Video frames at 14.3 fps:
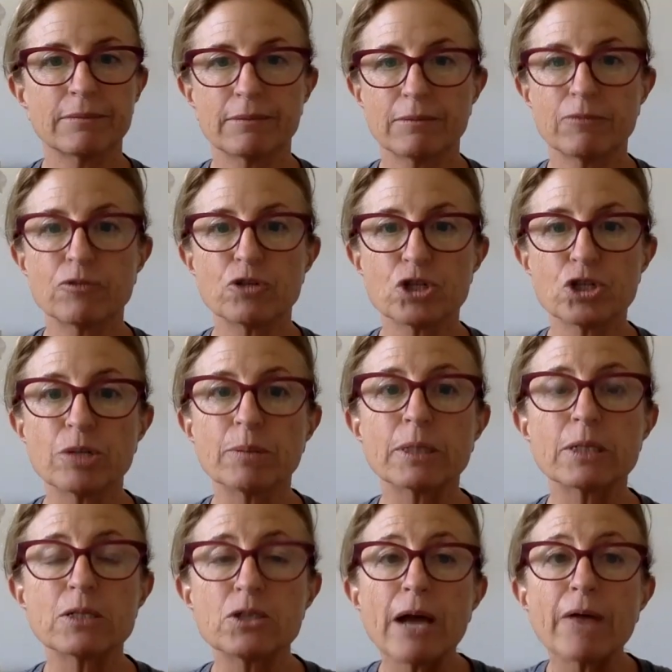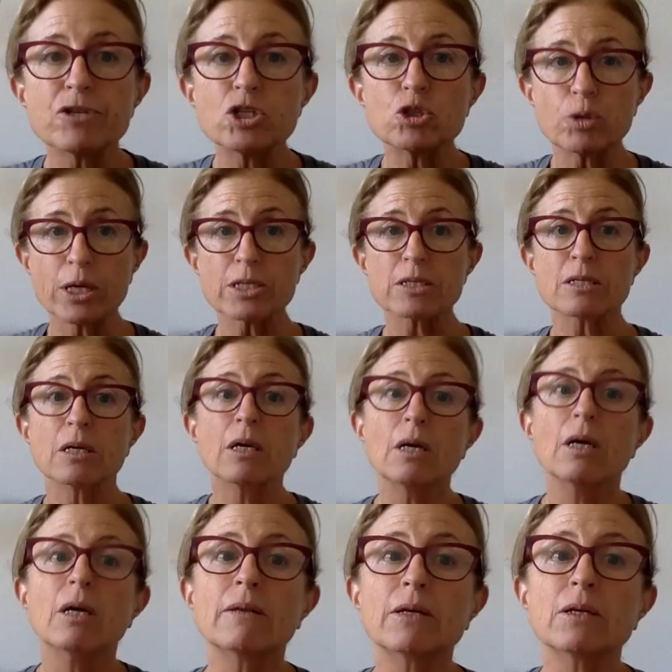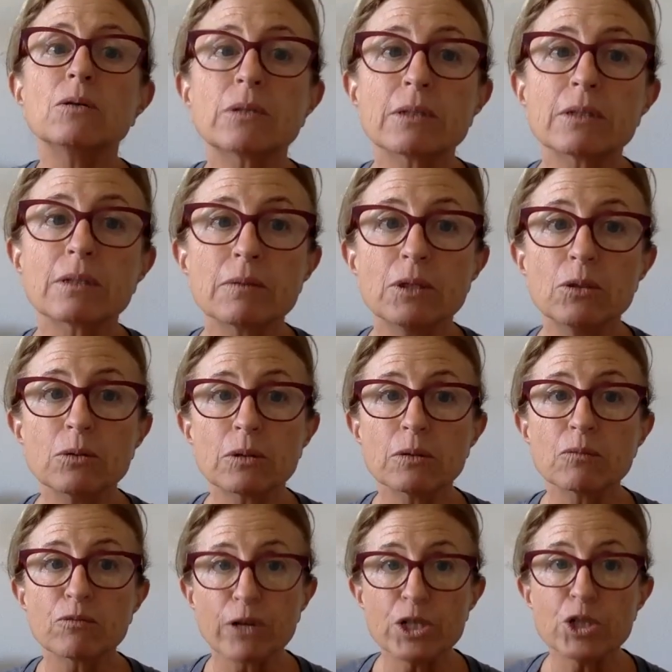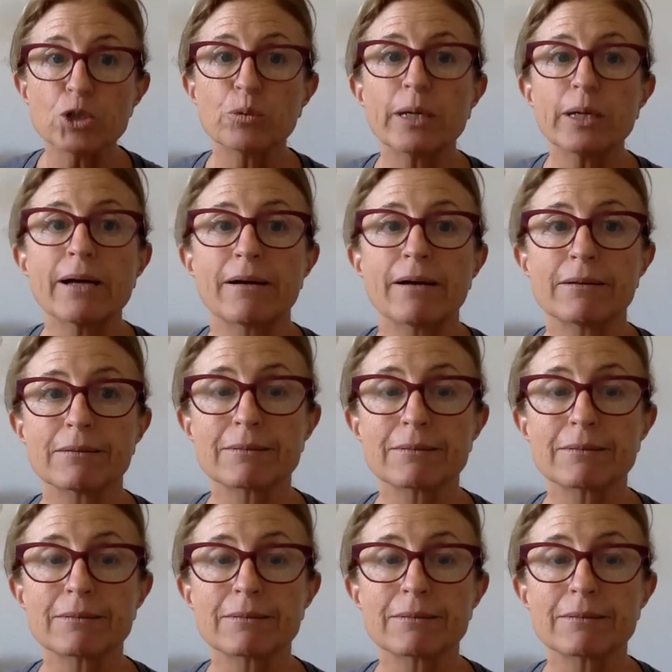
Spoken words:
because you have to trust that you can find your way out.